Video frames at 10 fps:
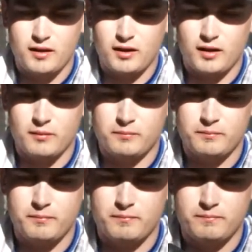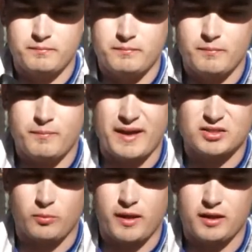um,
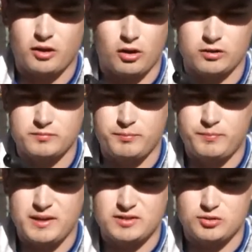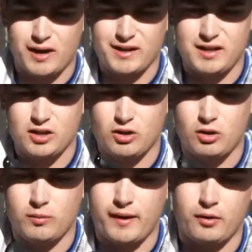bezelment or piece right
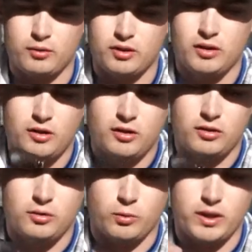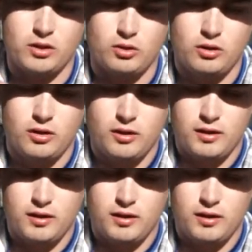here around the reel